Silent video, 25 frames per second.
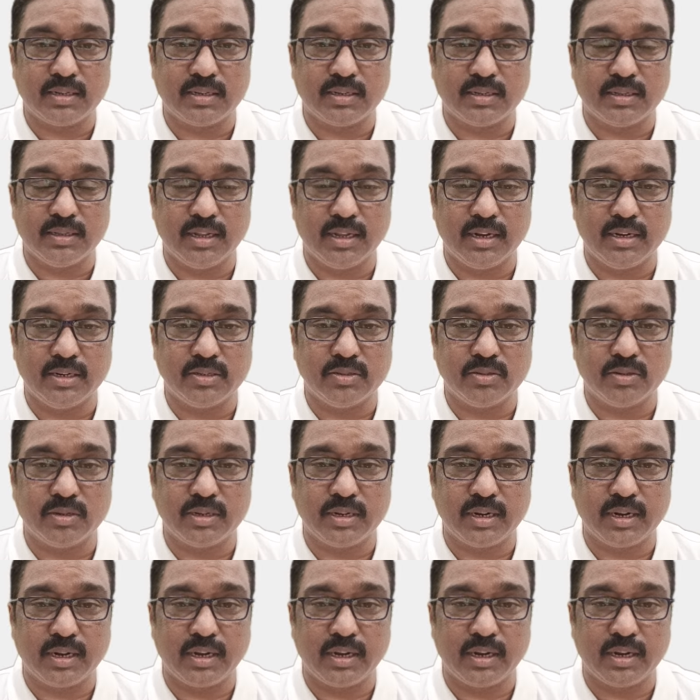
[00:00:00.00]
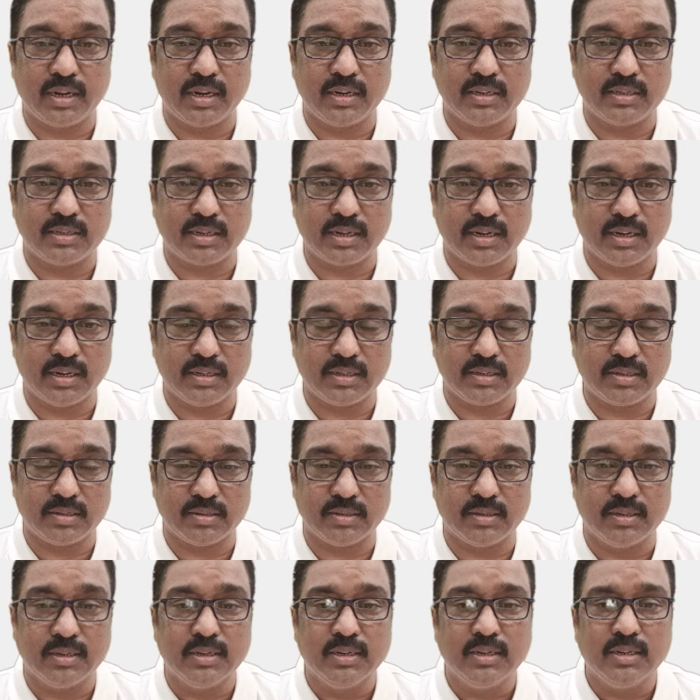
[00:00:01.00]
So there is no technical skills.
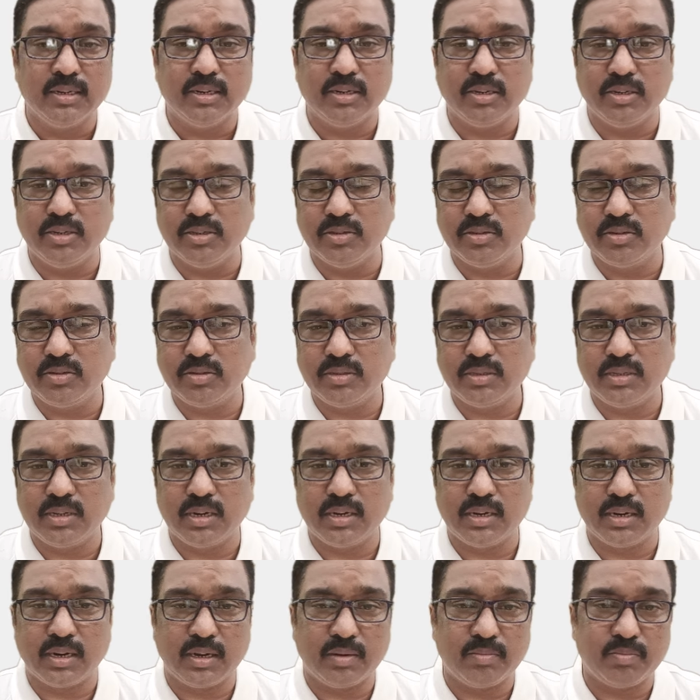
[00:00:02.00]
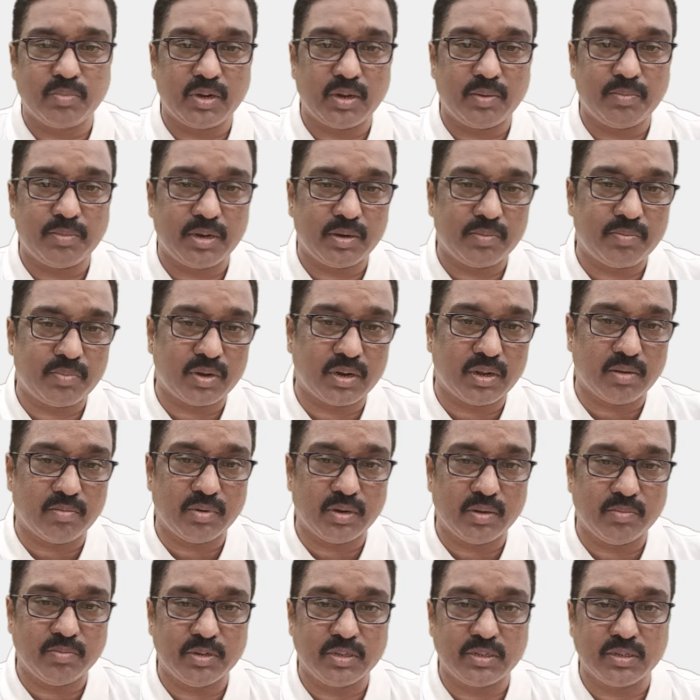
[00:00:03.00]
So due to that, unemployment
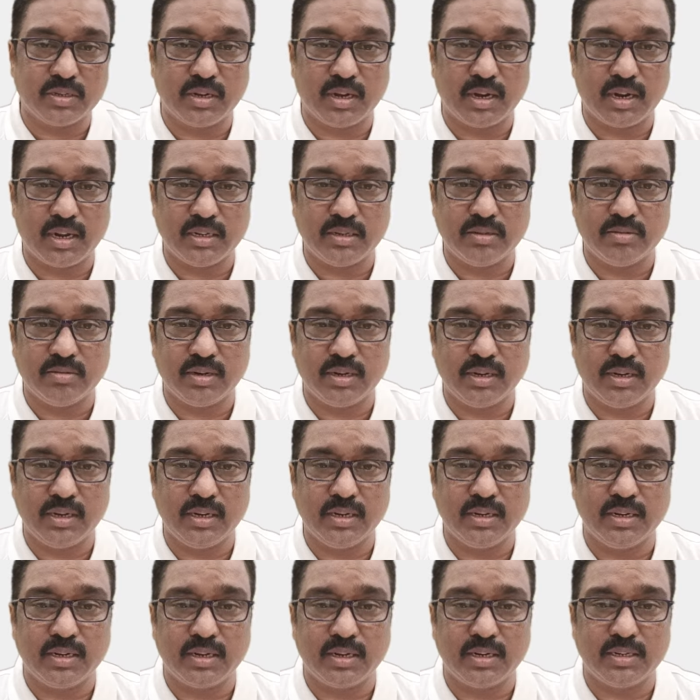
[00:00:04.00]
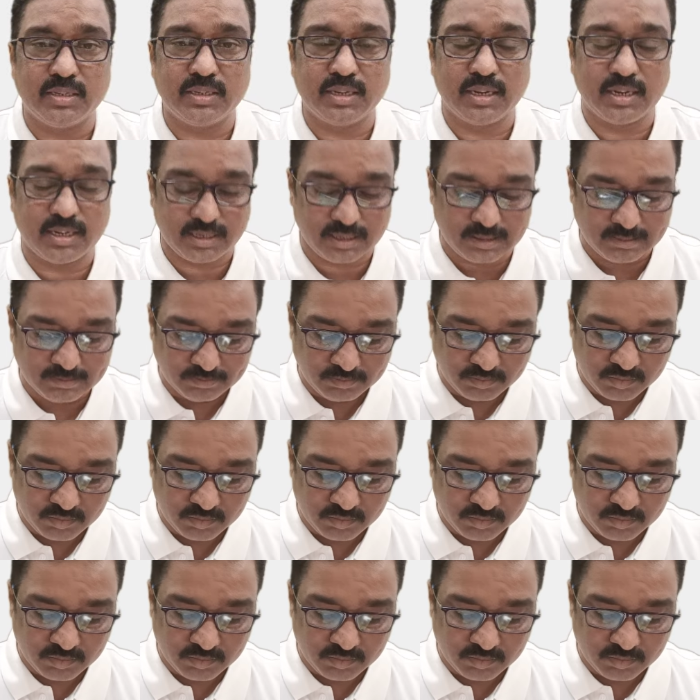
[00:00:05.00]
problem is gradually increases.